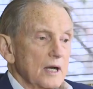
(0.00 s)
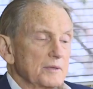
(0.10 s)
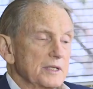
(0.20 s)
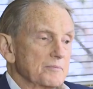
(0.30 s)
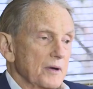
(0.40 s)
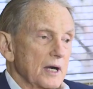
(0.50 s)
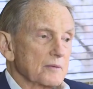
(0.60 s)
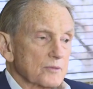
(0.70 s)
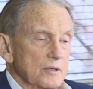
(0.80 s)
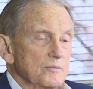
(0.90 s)
I mean, the
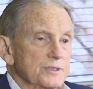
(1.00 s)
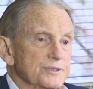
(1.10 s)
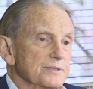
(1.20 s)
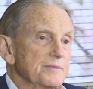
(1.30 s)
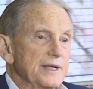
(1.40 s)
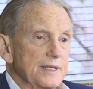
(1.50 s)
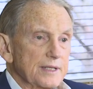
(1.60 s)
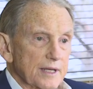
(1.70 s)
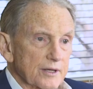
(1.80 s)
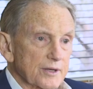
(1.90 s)
Palm Room was a
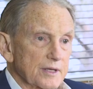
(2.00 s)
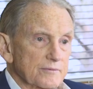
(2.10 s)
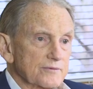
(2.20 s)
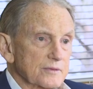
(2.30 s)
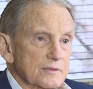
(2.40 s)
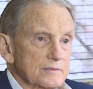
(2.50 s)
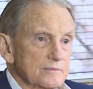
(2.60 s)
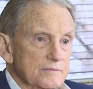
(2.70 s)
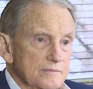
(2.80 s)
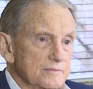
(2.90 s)
meeting area for
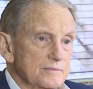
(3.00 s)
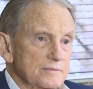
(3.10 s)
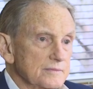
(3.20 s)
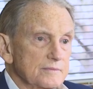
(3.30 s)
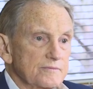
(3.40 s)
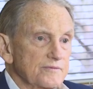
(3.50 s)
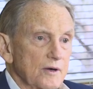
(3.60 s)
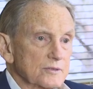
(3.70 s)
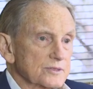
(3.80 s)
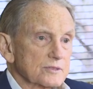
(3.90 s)

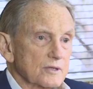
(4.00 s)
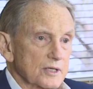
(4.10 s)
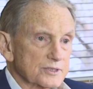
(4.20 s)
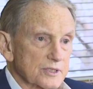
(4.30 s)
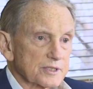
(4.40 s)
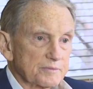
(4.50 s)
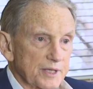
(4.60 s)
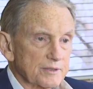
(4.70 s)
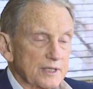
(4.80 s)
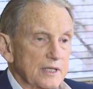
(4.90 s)
folks across the
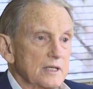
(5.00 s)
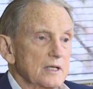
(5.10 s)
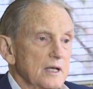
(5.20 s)
community.